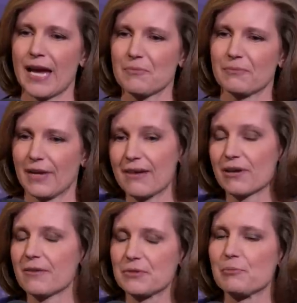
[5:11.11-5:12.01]

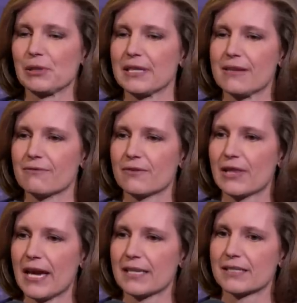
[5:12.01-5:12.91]
I've come to believe
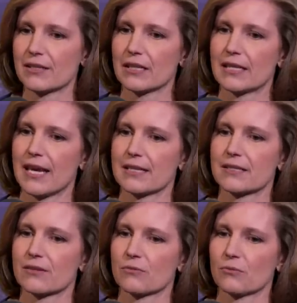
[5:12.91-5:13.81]
that
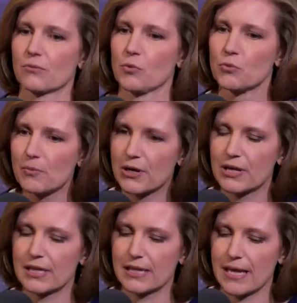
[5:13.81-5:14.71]

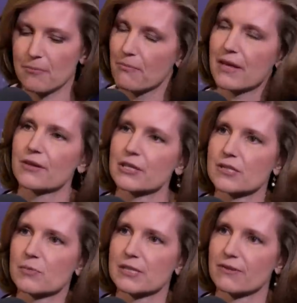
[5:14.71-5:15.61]
womanhood, that
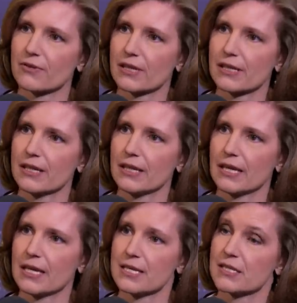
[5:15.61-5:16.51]
motherhood specifically,
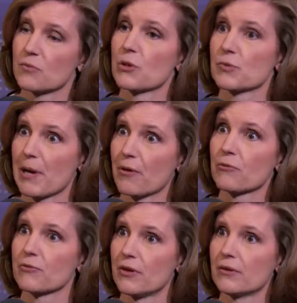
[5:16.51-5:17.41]
is the most
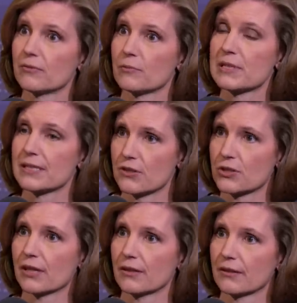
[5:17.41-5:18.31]
powerful
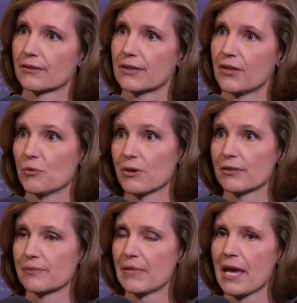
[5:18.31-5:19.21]
position in the
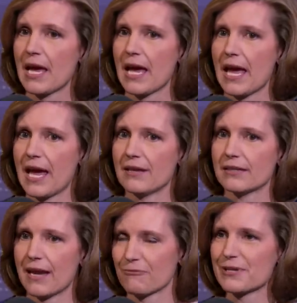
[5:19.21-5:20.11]
world.
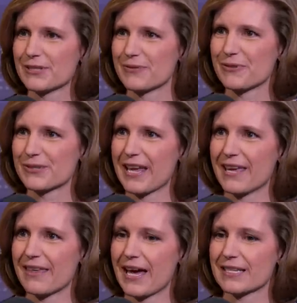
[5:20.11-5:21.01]
And I have reasons for
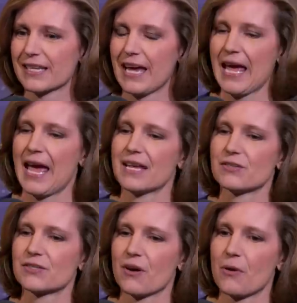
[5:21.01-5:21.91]
saying that.
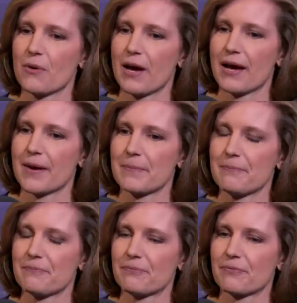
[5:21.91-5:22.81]
And so
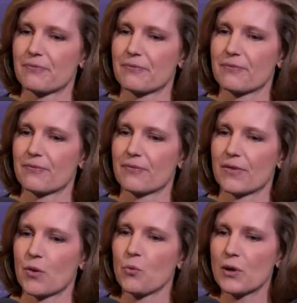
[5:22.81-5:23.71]

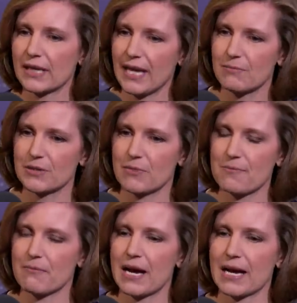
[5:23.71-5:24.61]
what came to
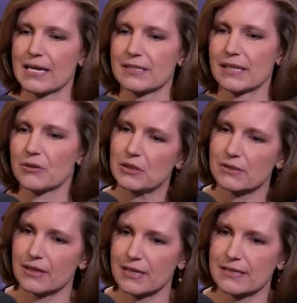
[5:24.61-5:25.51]
my mind
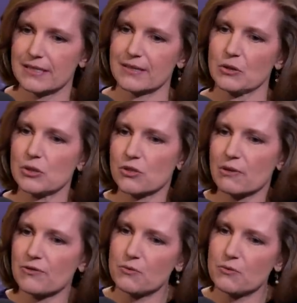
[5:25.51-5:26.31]
is that, so if